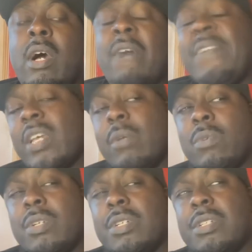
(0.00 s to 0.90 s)
I think it
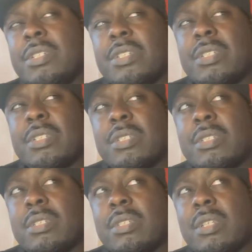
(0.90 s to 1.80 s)
was
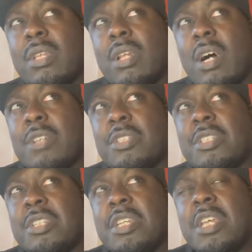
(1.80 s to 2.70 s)
last
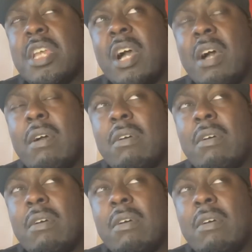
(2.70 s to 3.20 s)
year,